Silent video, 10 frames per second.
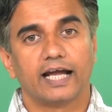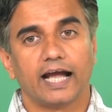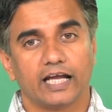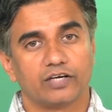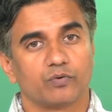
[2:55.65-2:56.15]

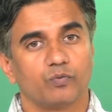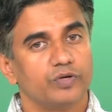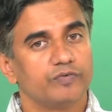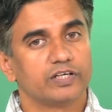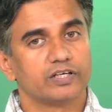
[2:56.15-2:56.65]
and we
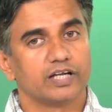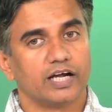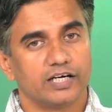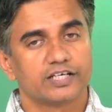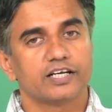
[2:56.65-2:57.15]
will
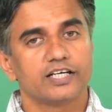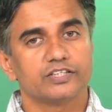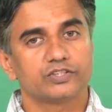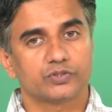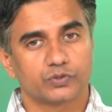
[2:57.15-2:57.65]

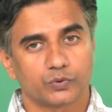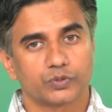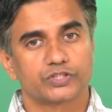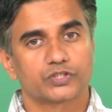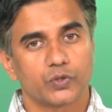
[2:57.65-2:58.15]
underline through
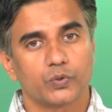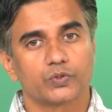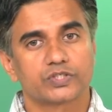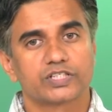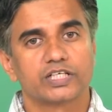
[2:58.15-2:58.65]
this
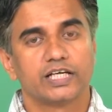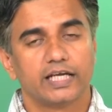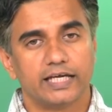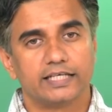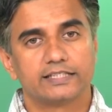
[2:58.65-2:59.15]
course,
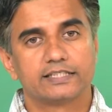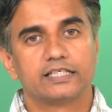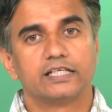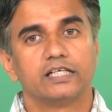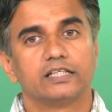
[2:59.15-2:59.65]
is
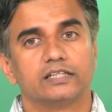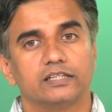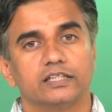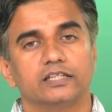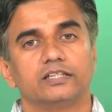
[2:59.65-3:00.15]

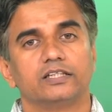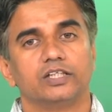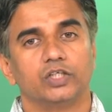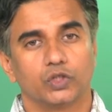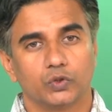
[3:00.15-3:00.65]
the
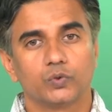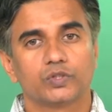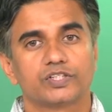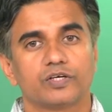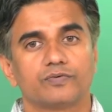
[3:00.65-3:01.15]

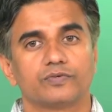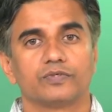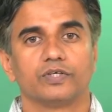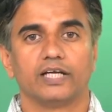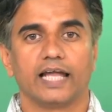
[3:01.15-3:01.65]
rules of
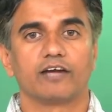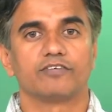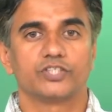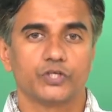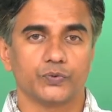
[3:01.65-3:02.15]

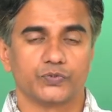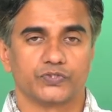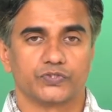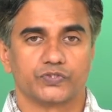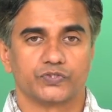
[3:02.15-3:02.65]
language use.